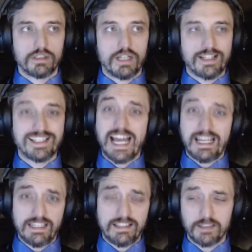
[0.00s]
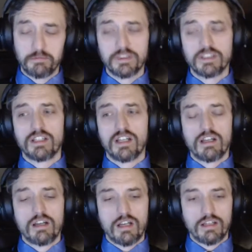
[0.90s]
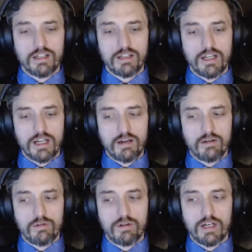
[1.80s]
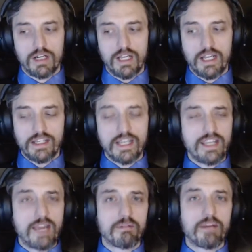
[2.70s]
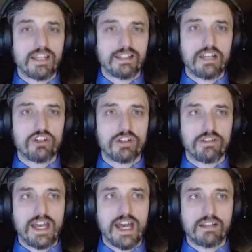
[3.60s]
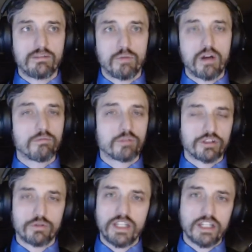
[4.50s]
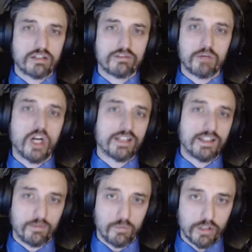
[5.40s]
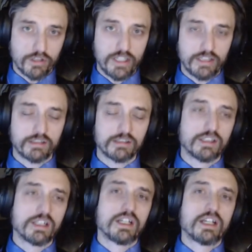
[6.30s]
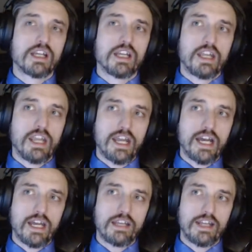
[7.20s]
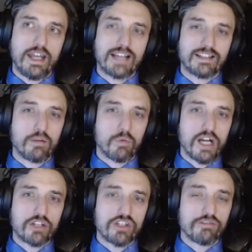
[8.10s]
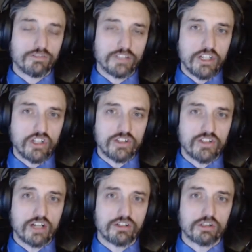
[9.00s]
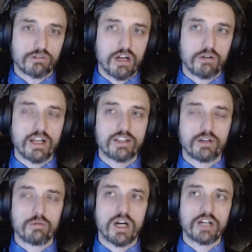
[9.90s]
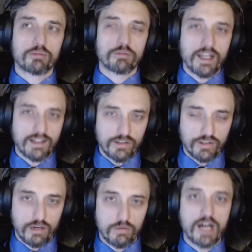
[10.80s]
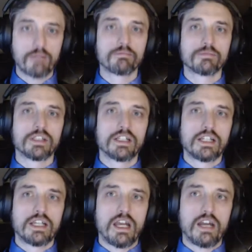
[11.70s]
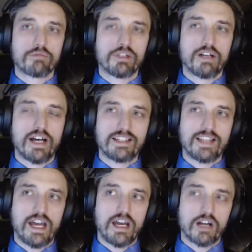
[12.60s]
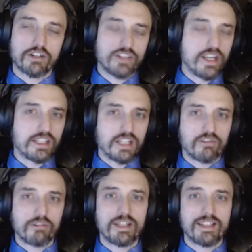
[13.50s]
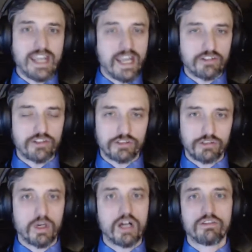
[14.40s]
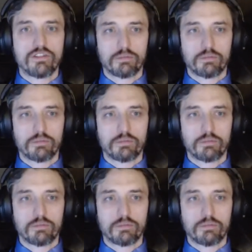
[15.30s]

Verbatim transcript: uh, sadness. Yep. It, it came to my attention that what we're doing here in Vermont isn't working. And as I watched inflation start to grow and as I watched prices go up, and realized that our state government's answer to all of the